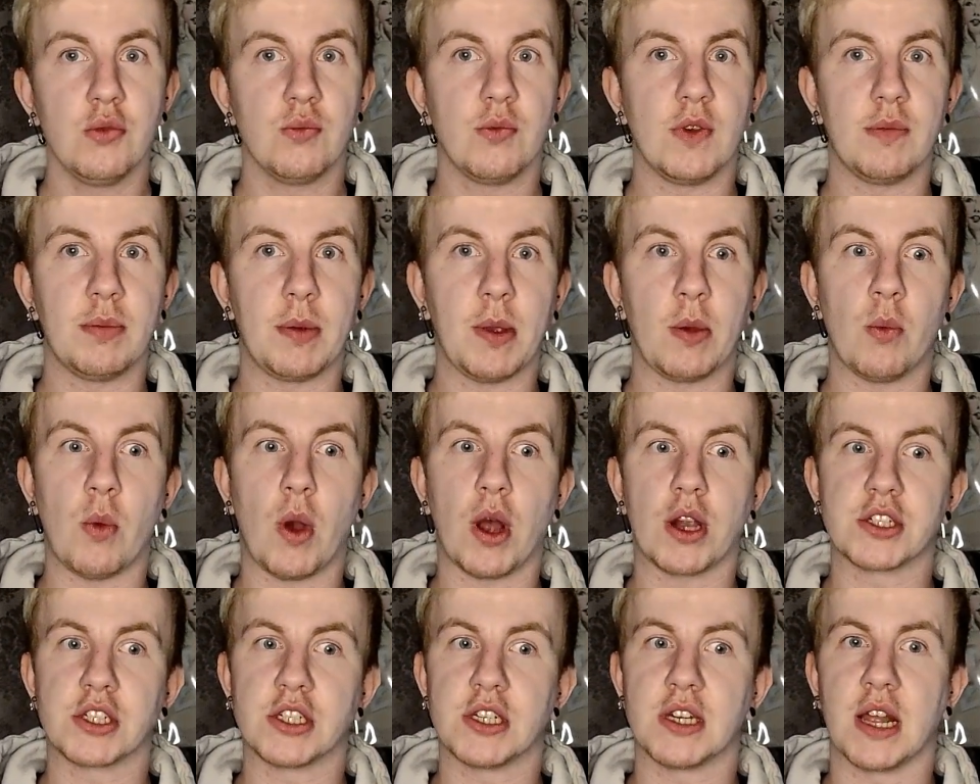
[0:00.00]
We've been
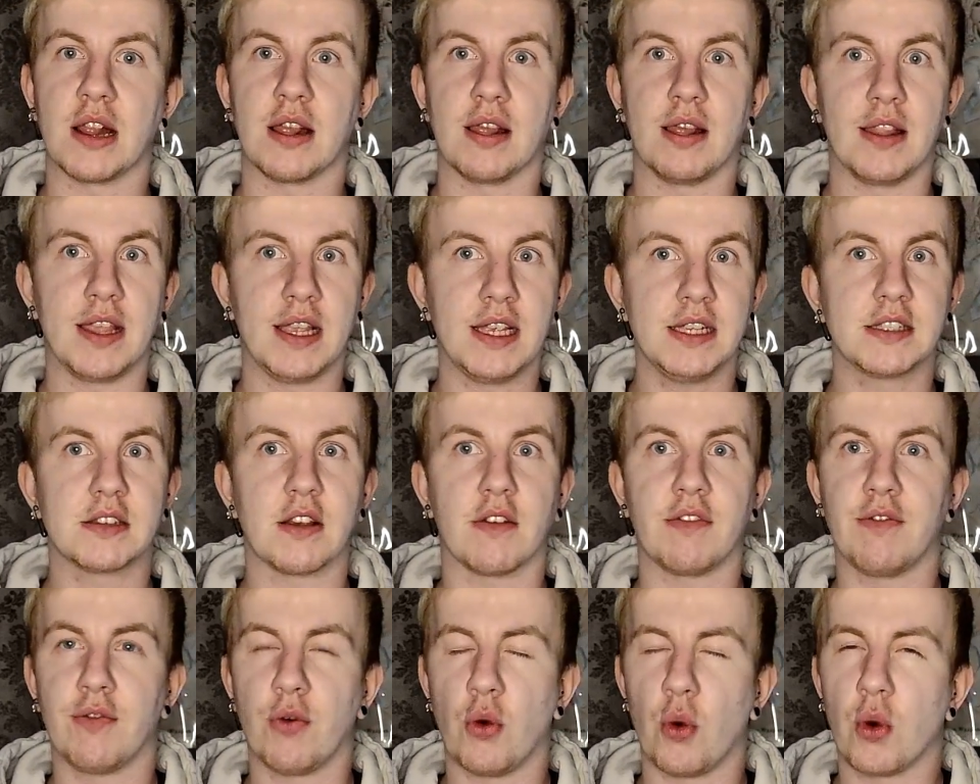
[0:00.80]
watching at
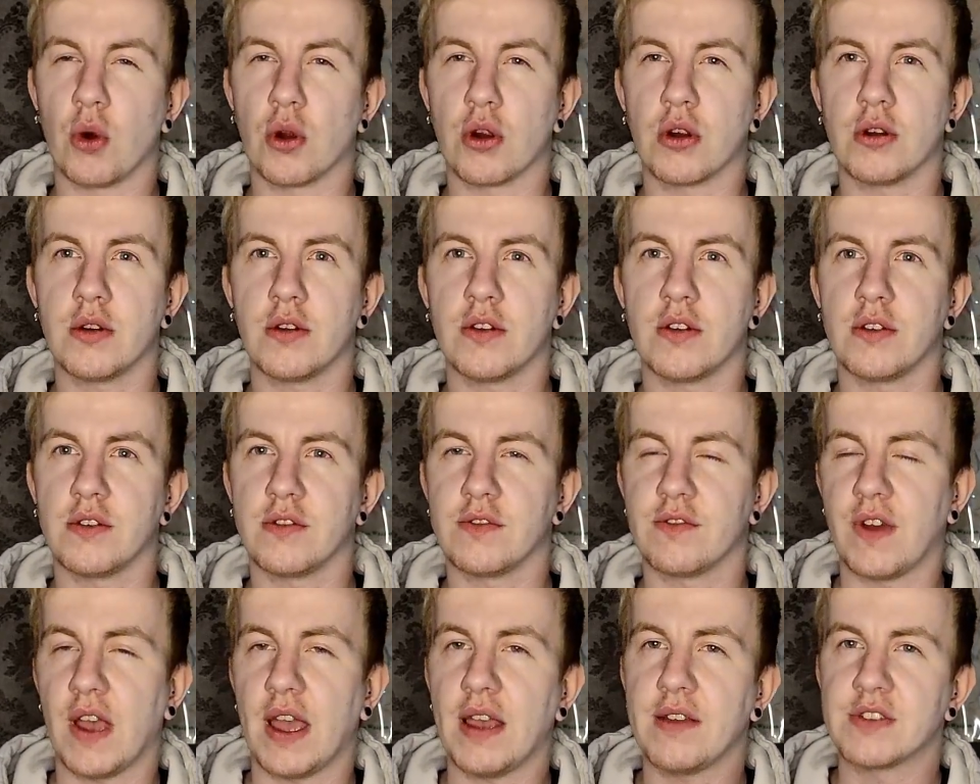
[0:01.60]
least 4,
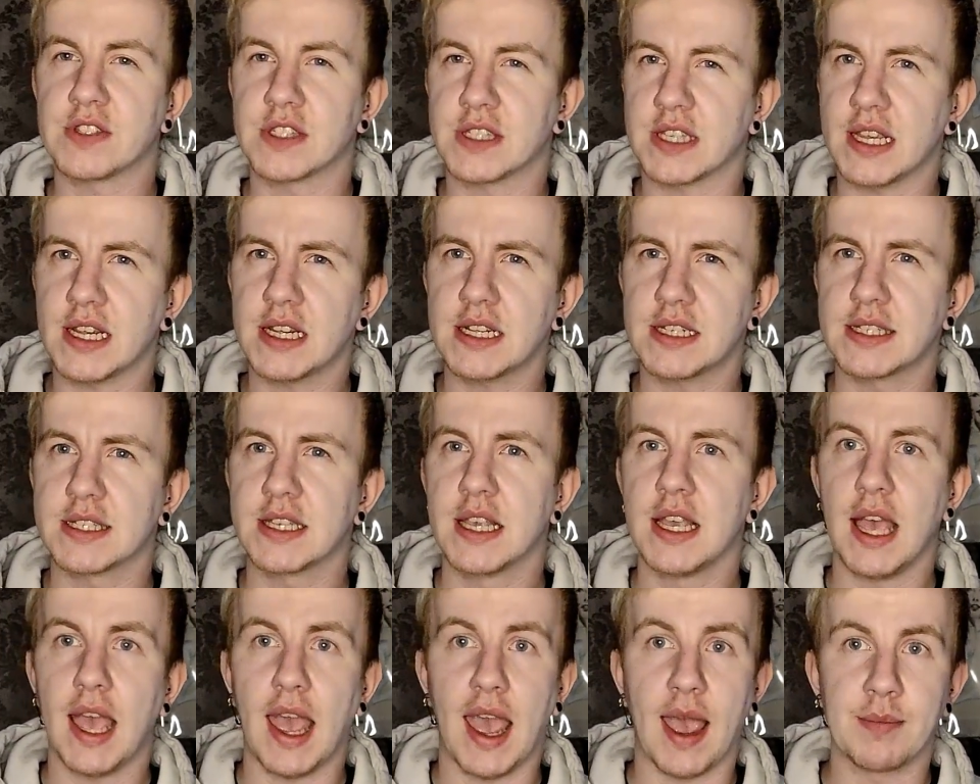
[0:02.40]
5,
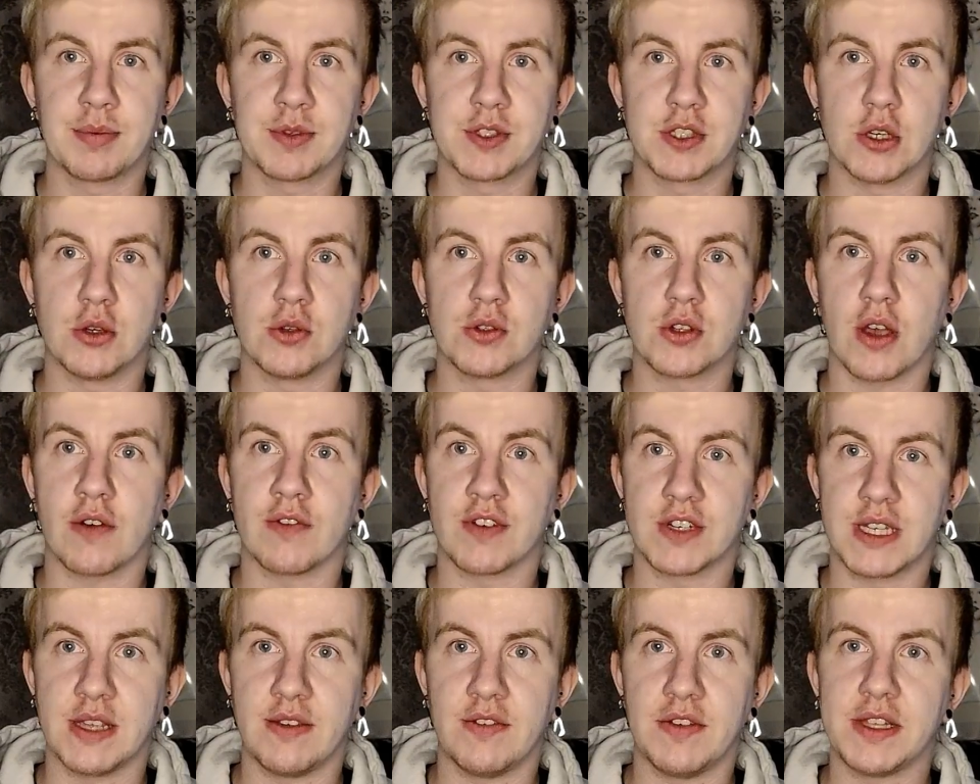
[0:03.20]
6 episodes of
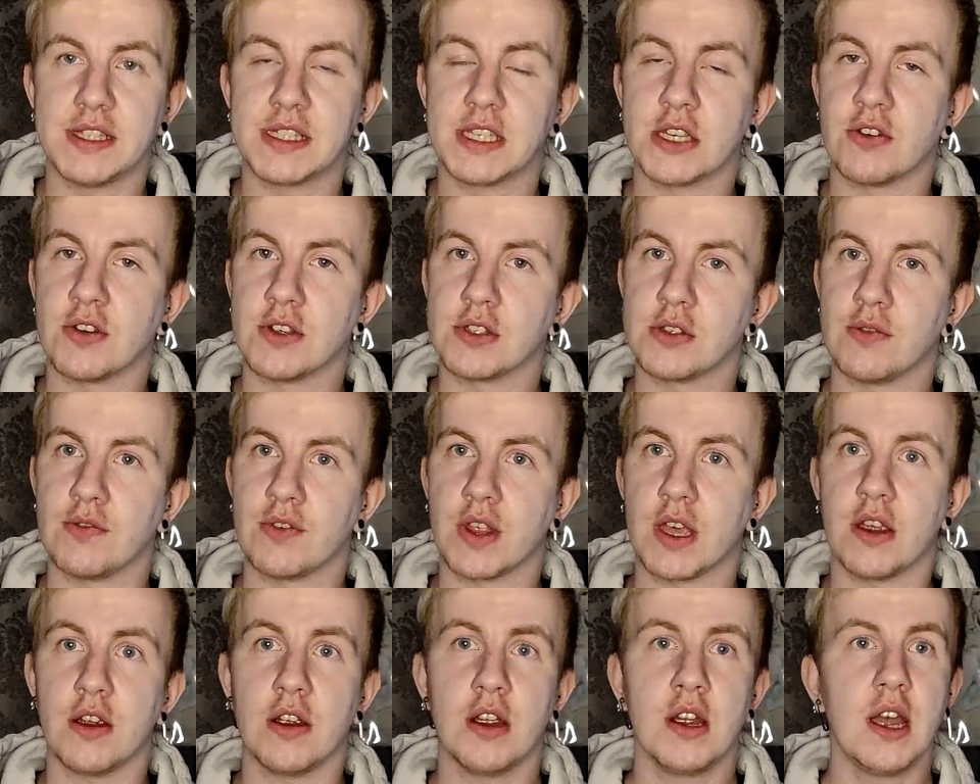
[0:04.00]
a TV series
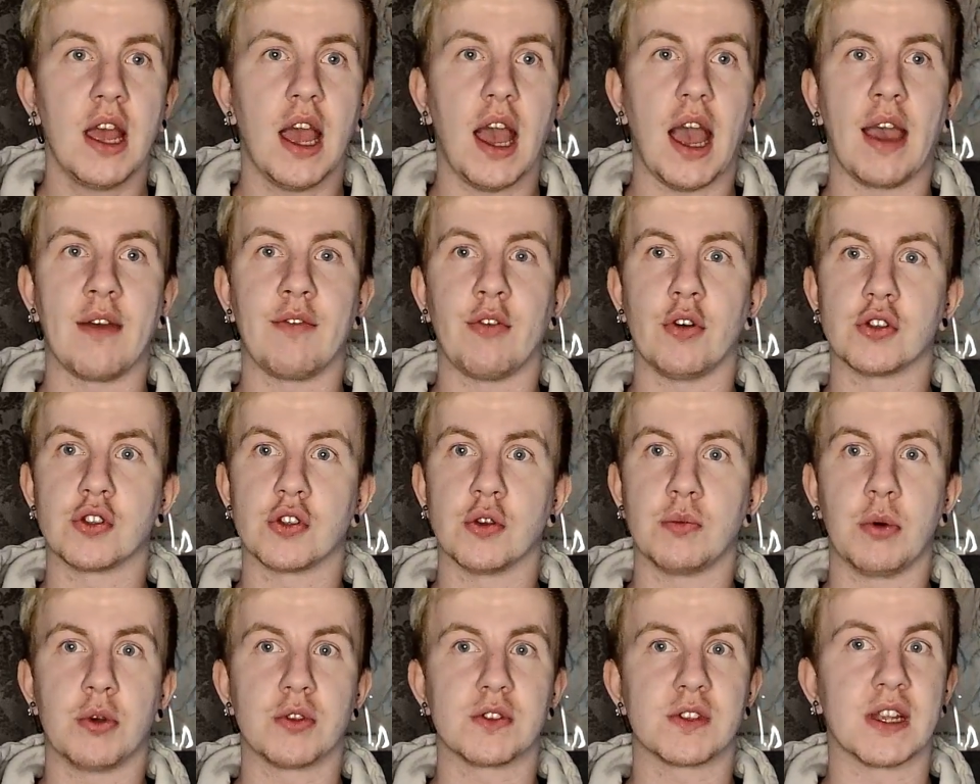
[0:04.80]
over there. I've
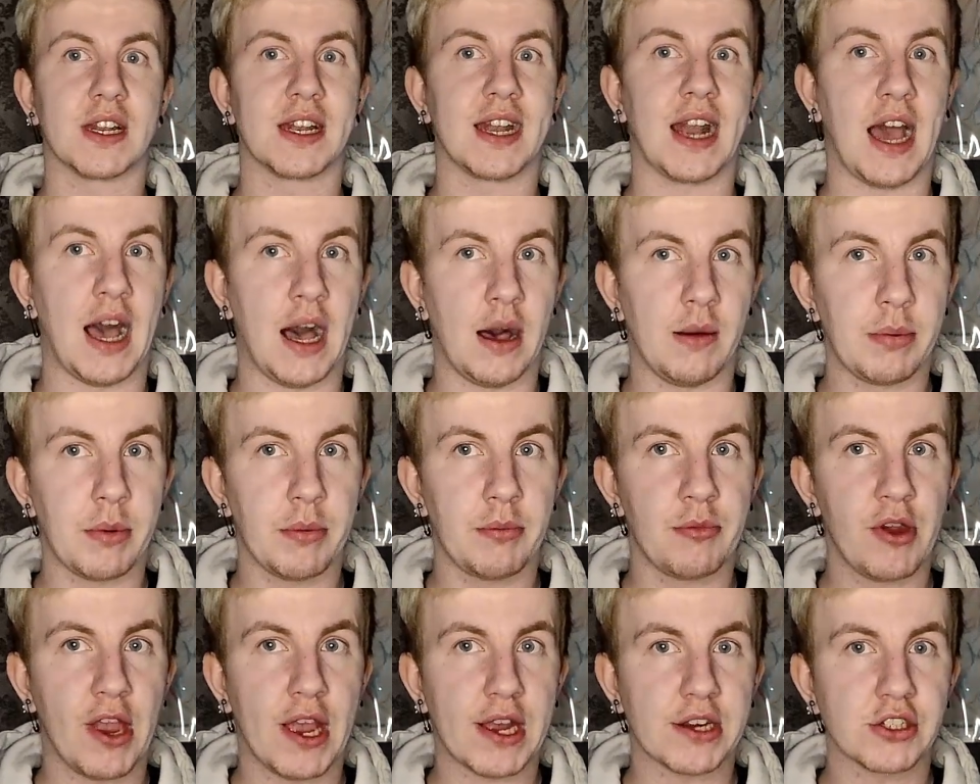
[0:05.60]
also posted an
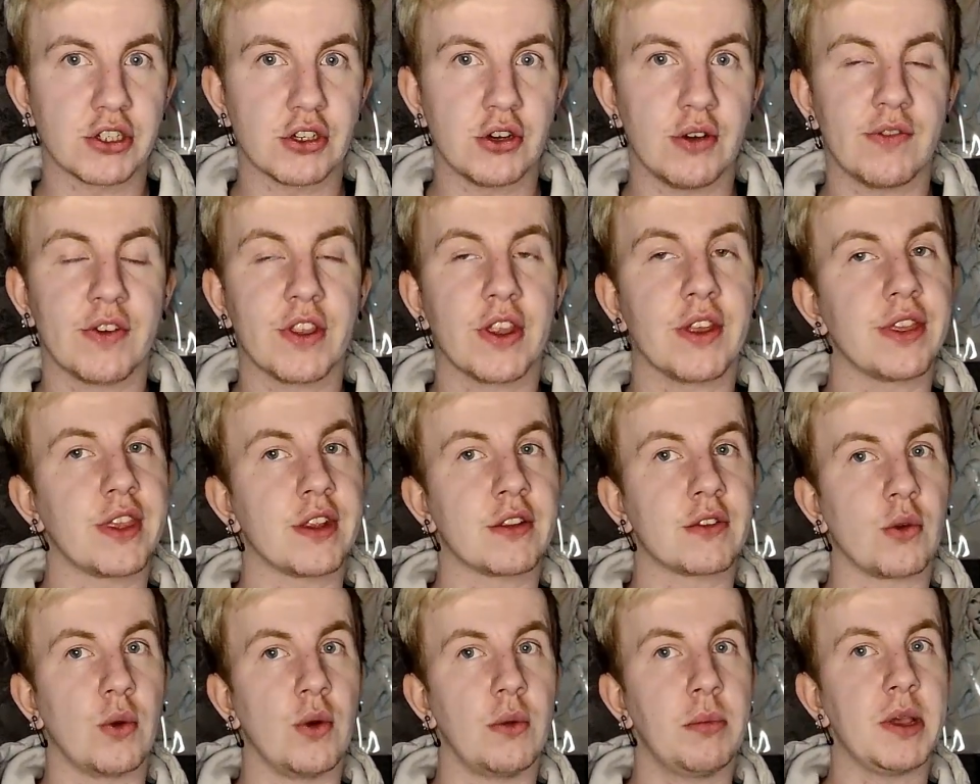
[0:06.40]
album reaction over there
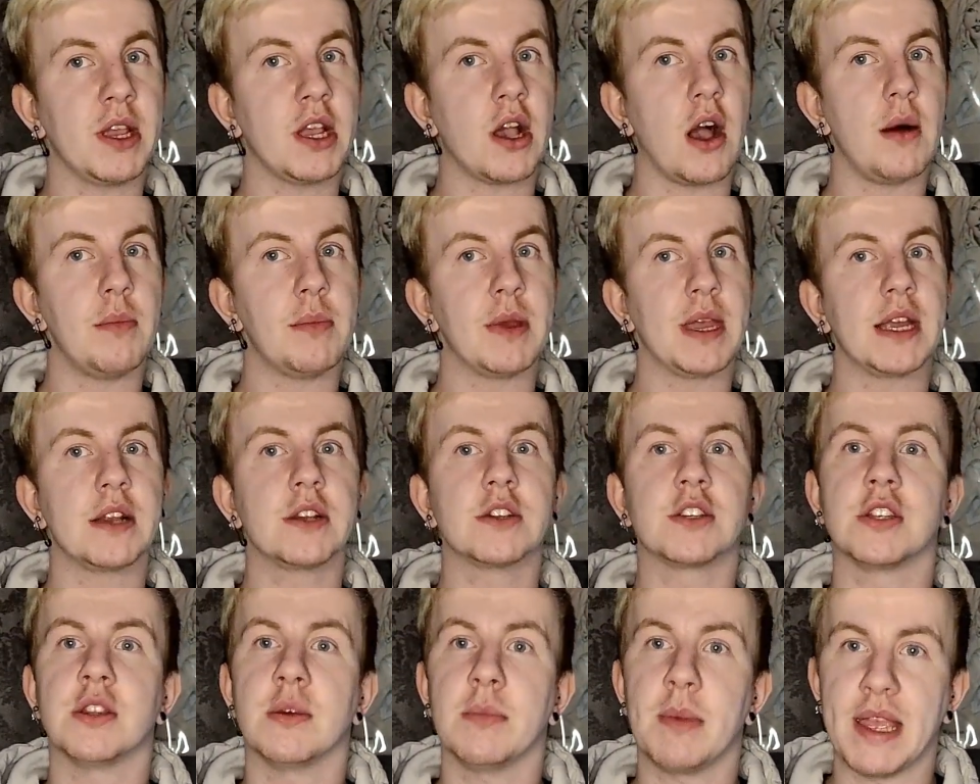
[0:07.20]
that's going to be
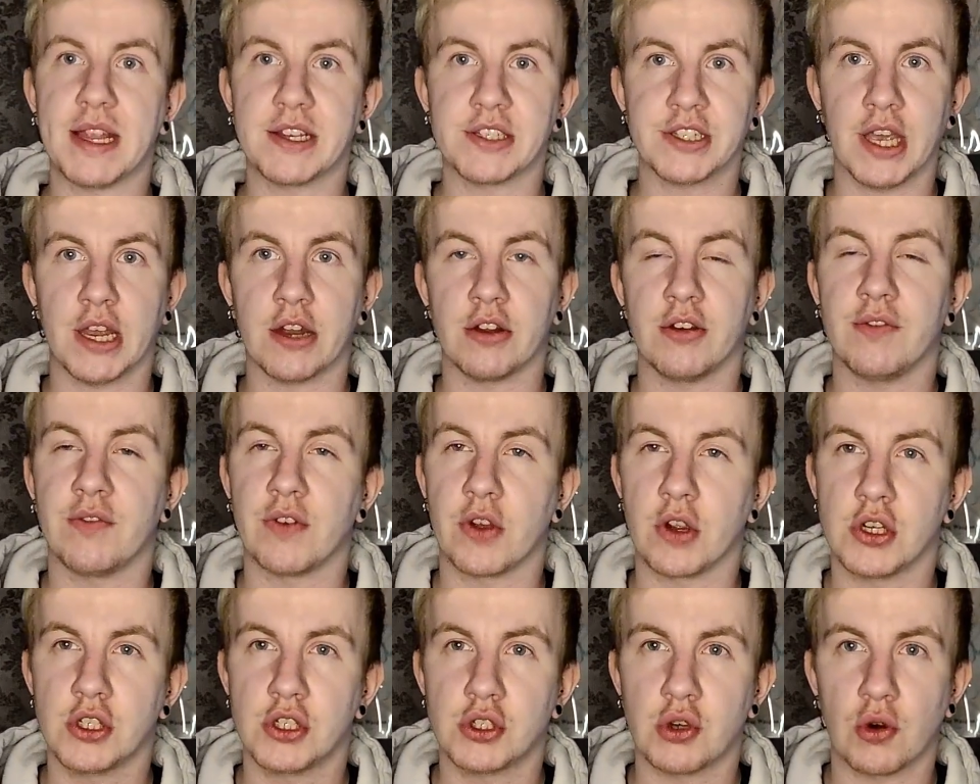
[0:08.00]
coming to the main channel
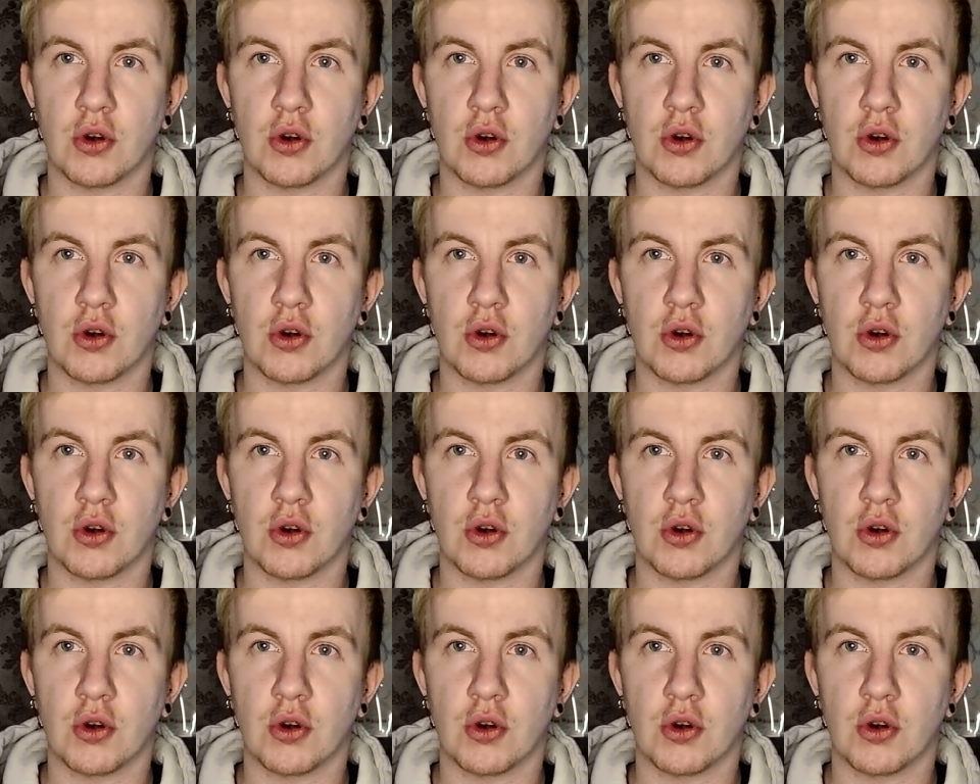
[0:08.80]
very